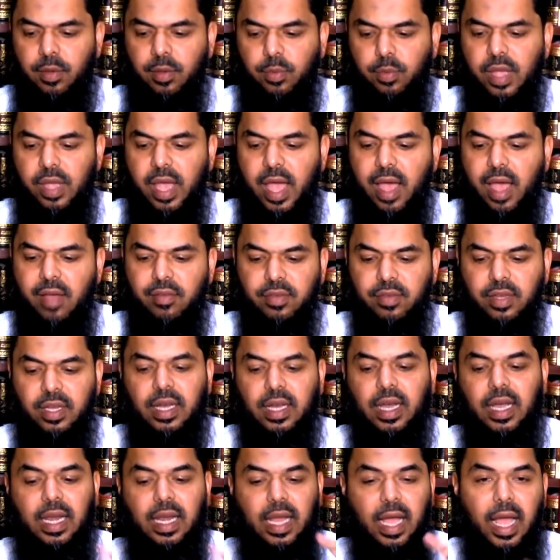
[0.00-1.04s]
We have
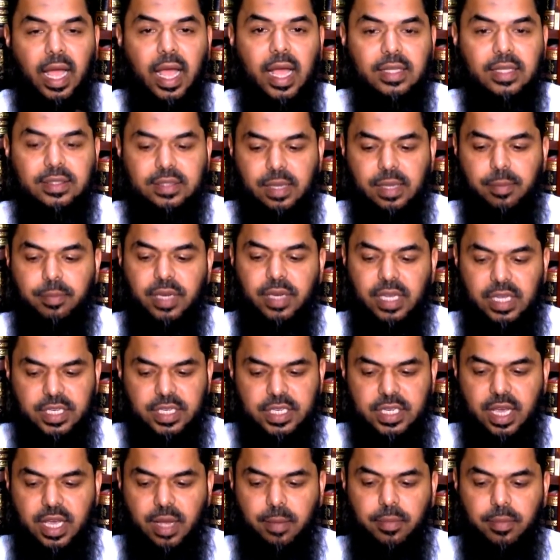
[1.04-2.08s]
Al-As ibn
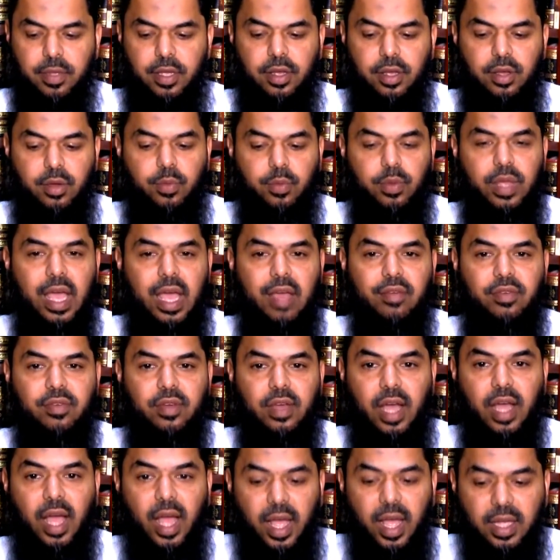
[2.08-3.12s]
Hisham. We have
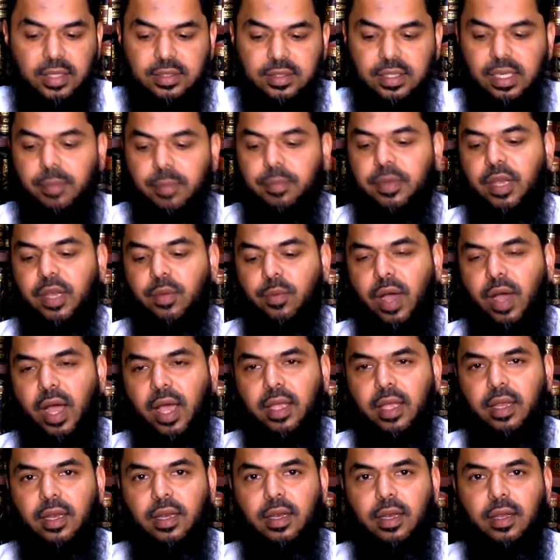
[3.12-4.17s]
As ibn
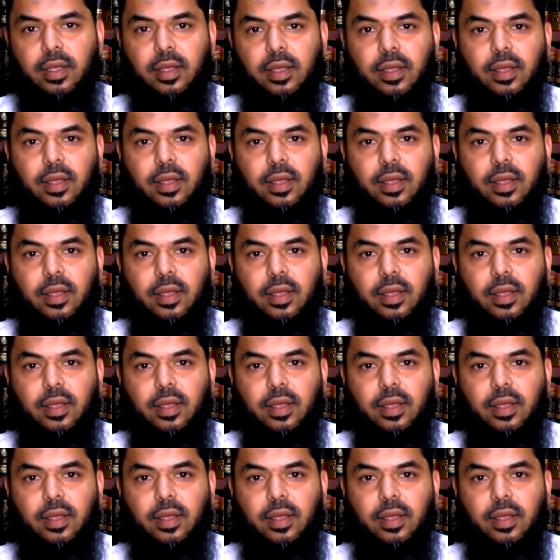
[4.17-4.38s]
Wa'il.